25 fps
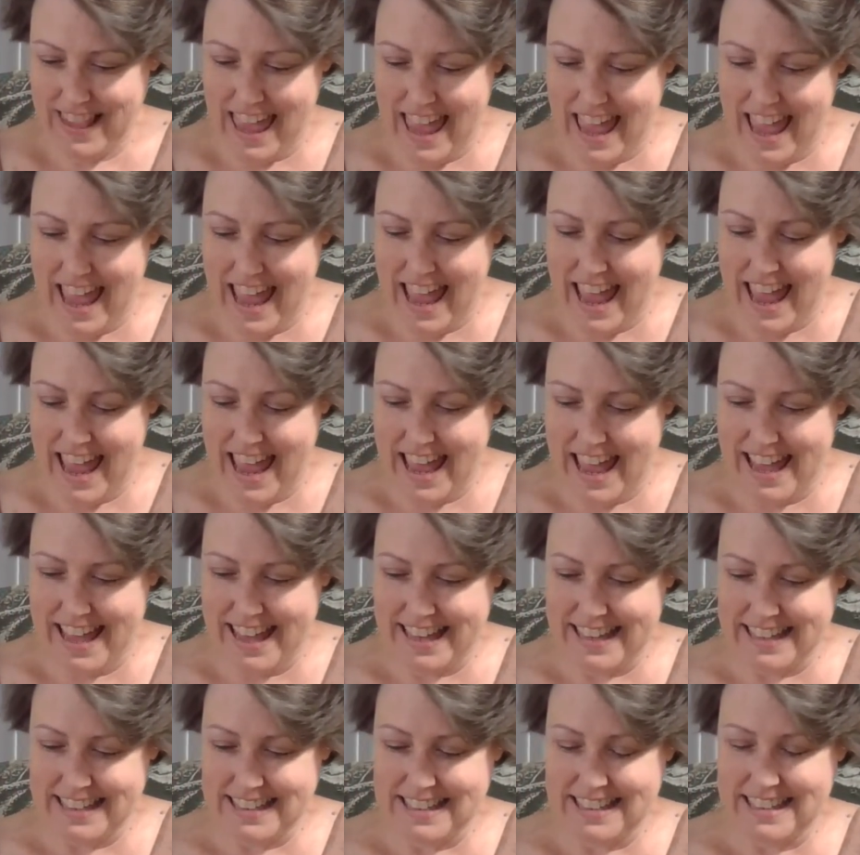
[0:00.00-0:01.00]

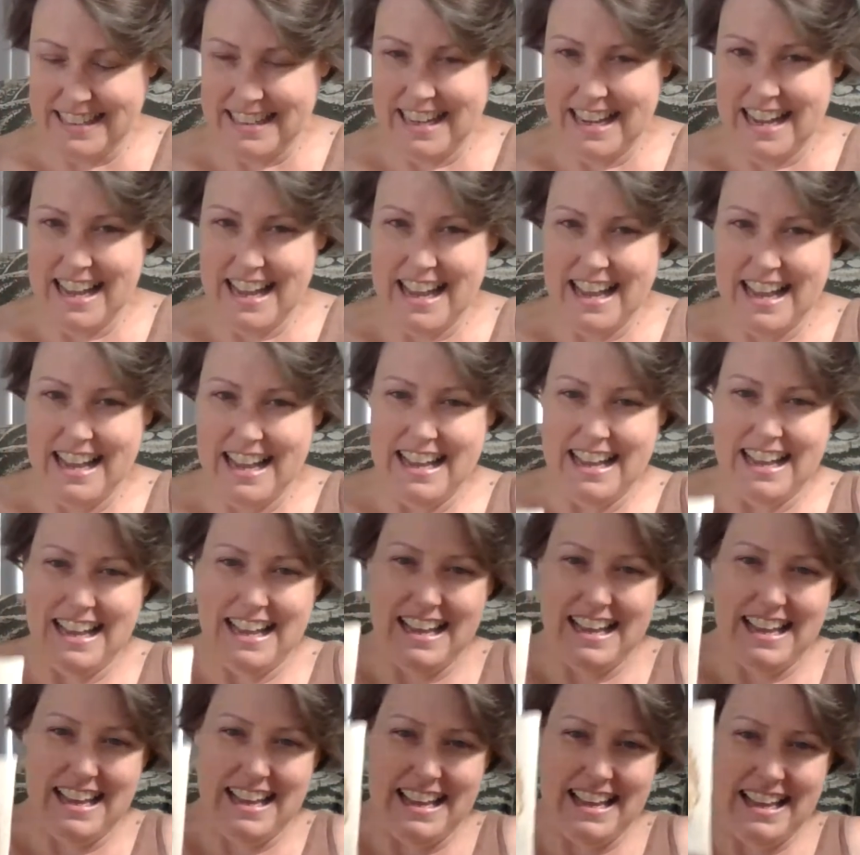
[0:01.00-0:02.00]
And
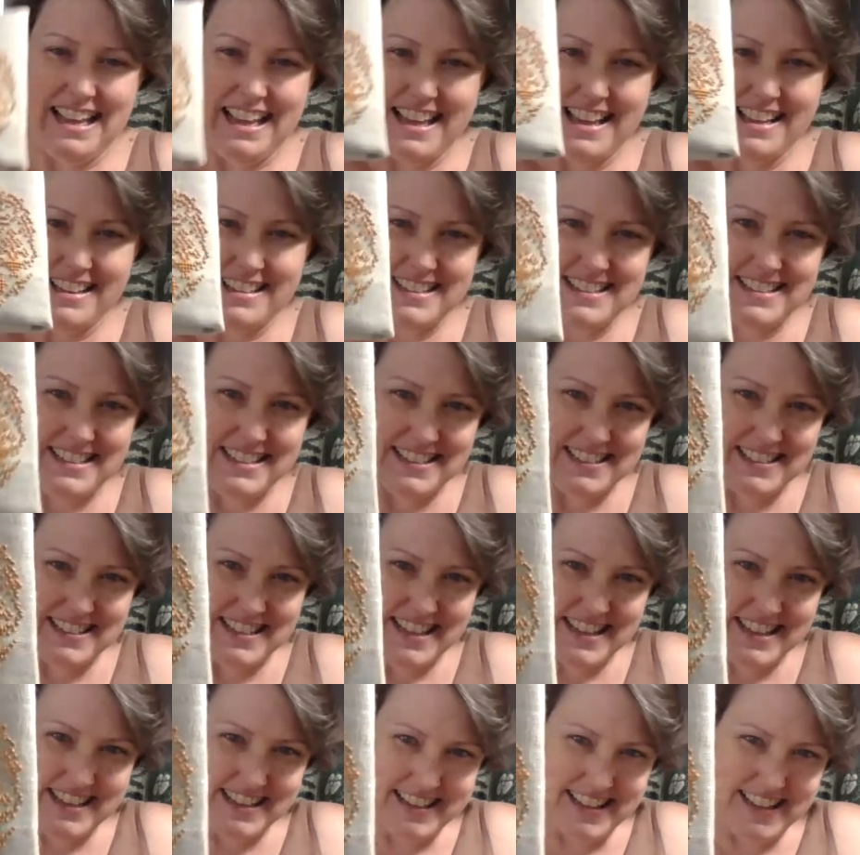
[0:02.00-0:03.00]
it's just,
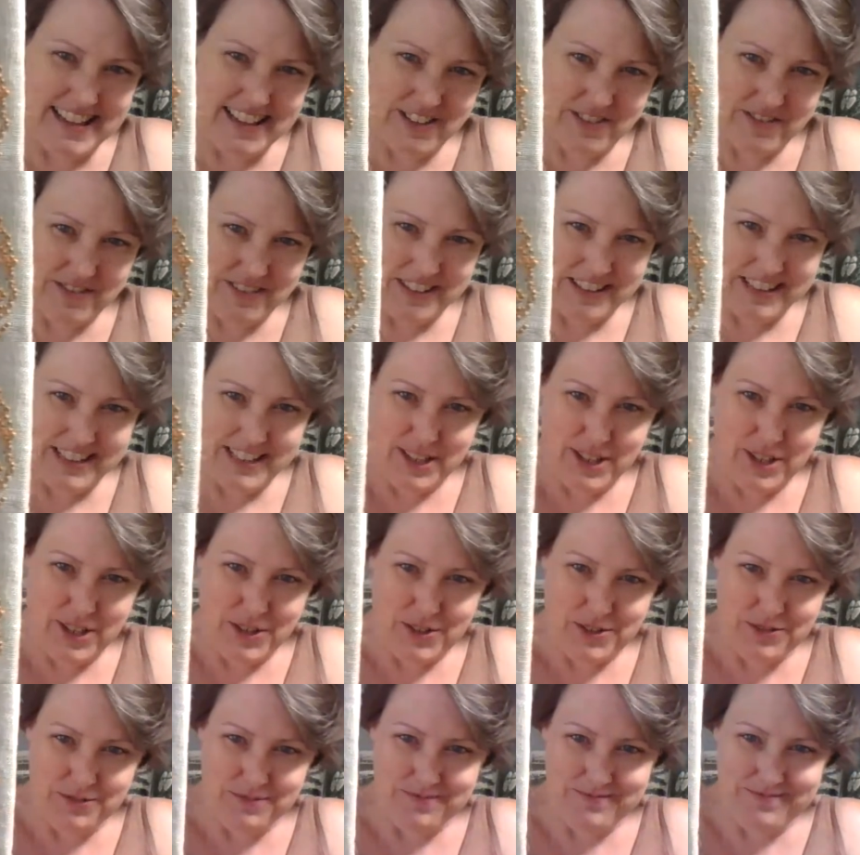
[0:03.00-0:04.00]
it's really
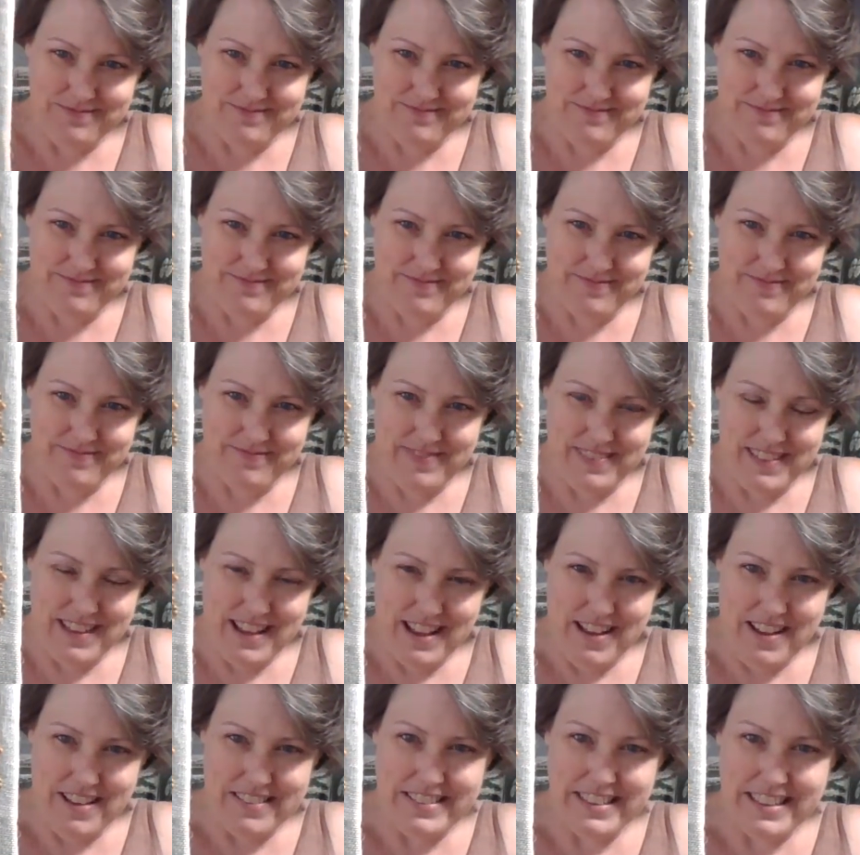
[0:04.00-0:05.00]
cute.
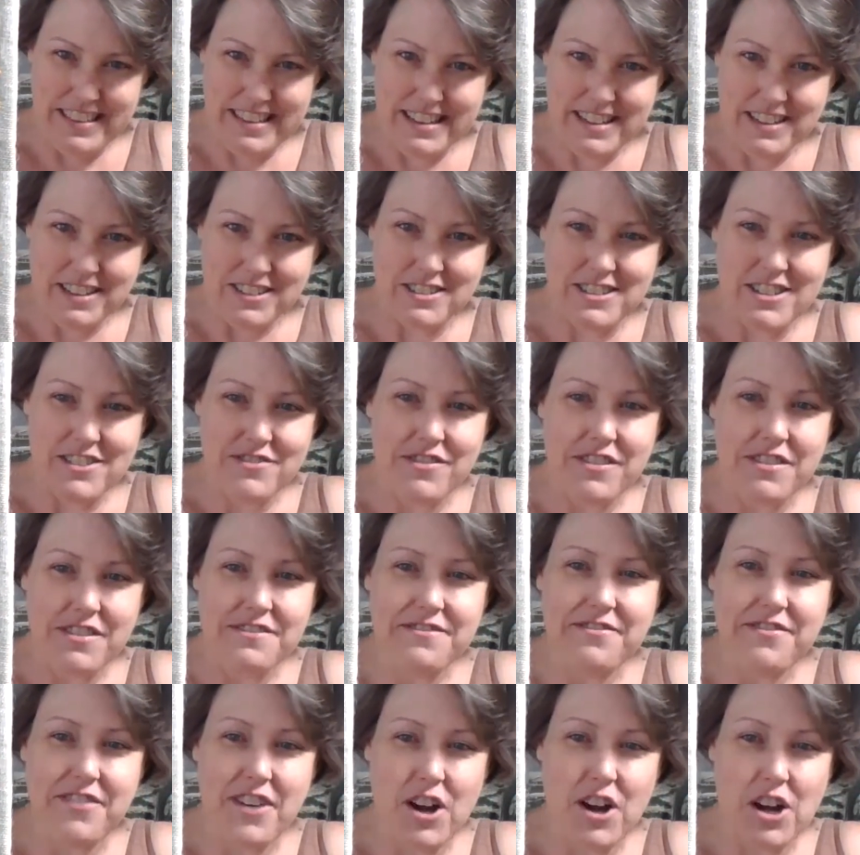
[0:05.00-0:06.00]
All the little different
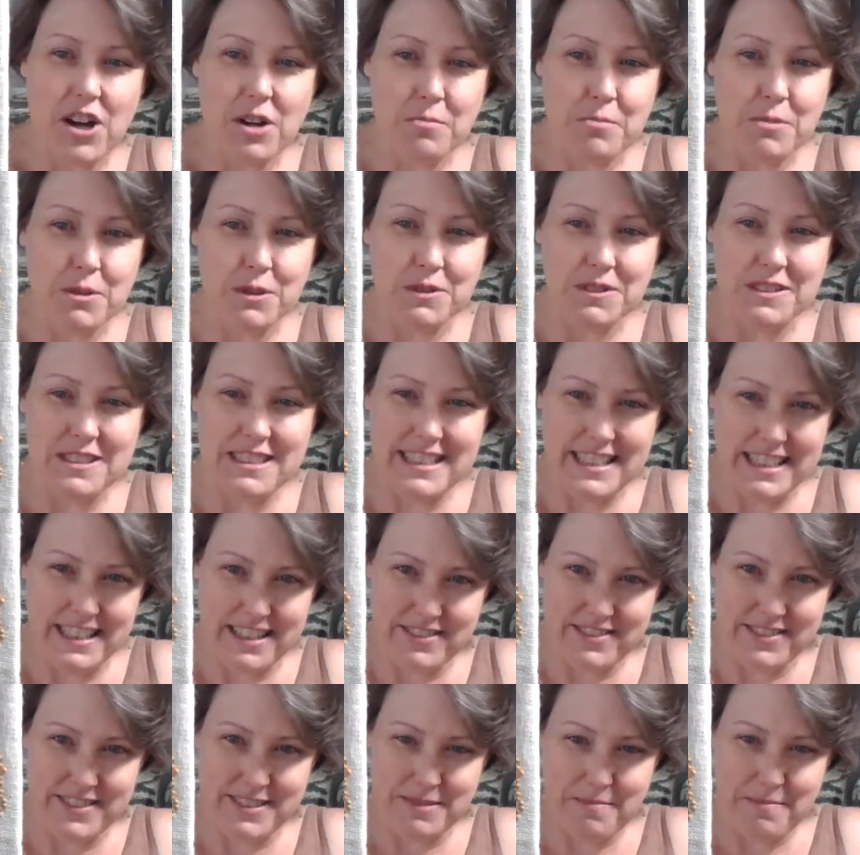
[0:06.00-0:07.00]
fall
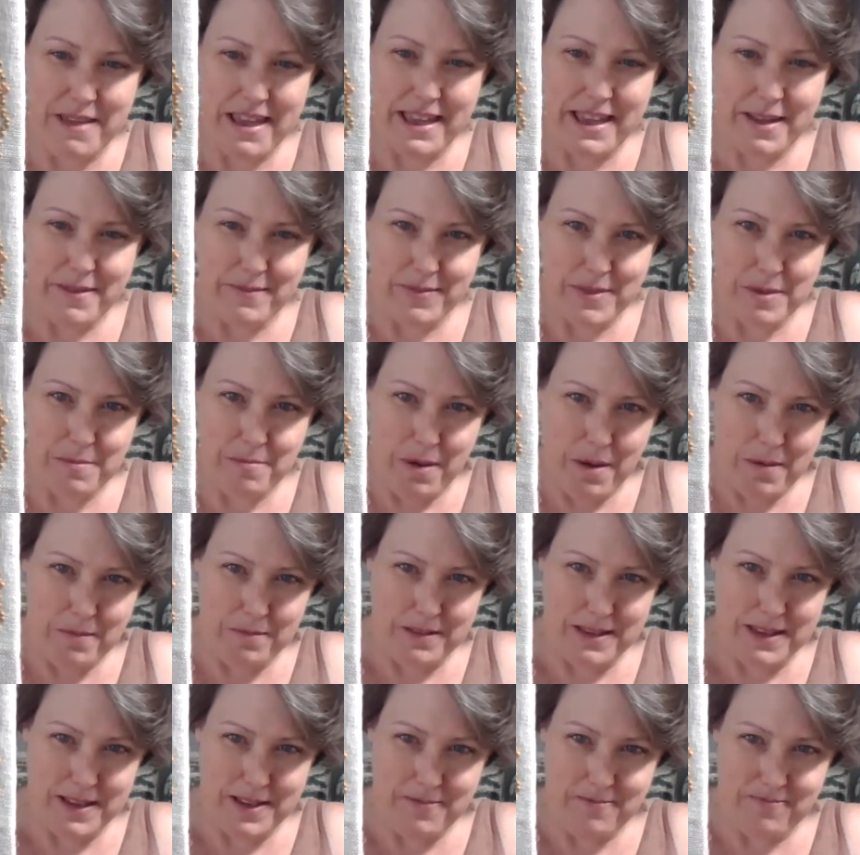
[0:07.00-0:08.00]
motifs make up the
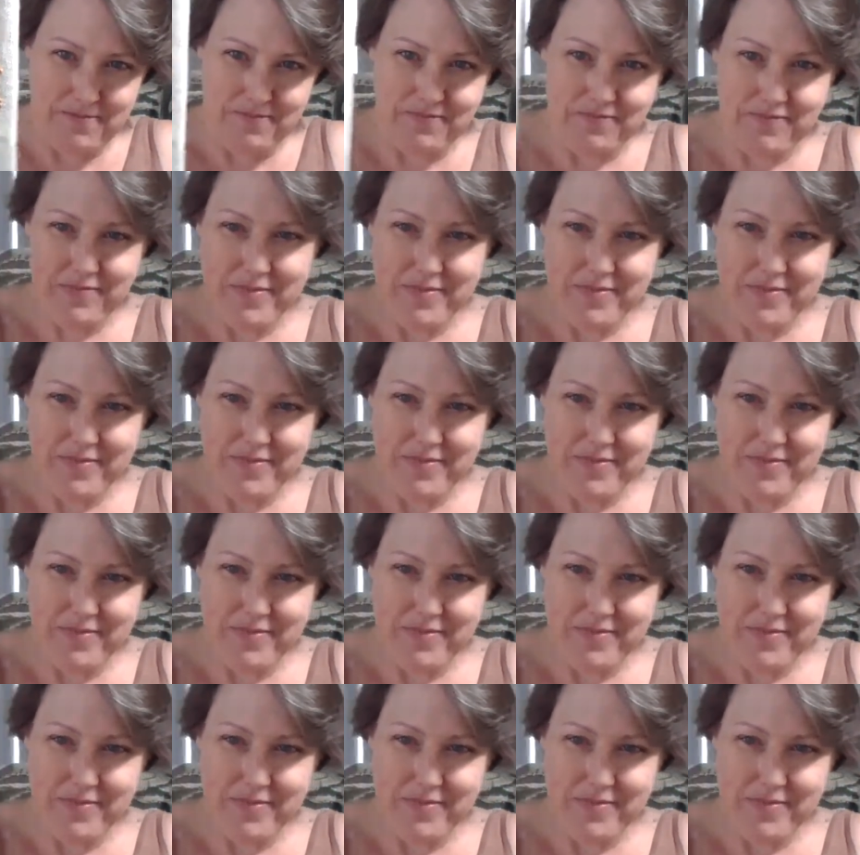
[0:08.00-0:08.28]
pumpkin.